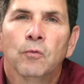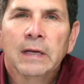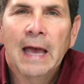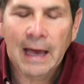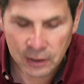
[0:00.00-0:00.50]

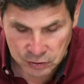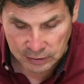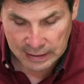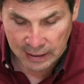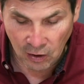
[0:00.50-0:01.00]

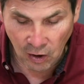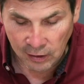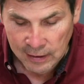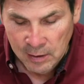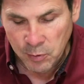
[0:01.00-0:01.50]
reaction at
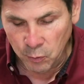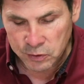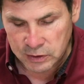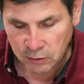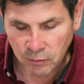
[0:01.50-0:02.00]
all. But
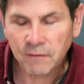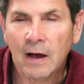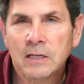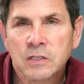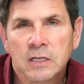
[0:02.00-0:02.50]
we're seeing
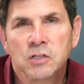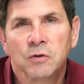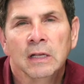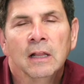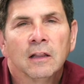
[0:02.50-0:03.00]
revised
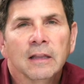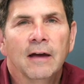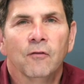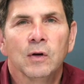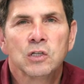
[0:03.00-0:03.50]
history,
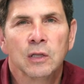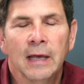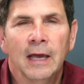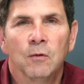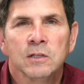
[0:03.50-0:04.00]
leverage
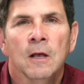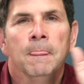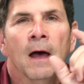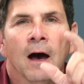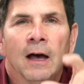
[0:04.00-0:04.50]
language.
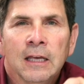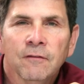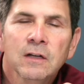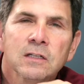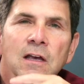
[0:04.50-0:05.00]

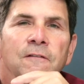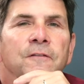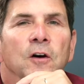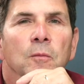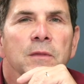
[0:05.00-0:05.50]
Even as I
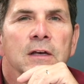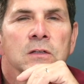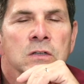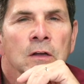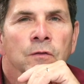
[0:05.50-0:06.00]
filmed
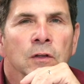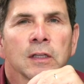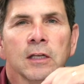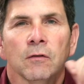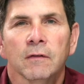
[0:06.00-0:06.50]
this, the
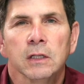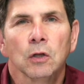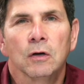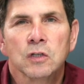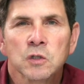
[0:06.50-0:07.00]
leader of the
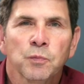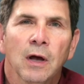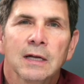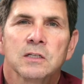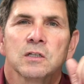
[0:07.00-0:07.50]
largest
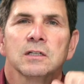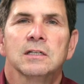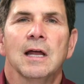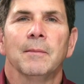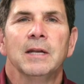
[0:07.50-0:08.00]
Protestant
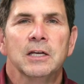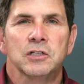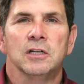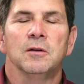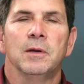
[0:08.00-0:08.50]

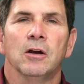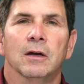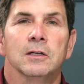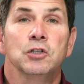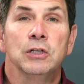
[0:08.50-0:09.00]
denomination in
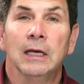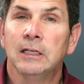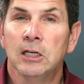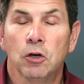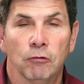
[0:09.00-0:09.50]
America, J.D.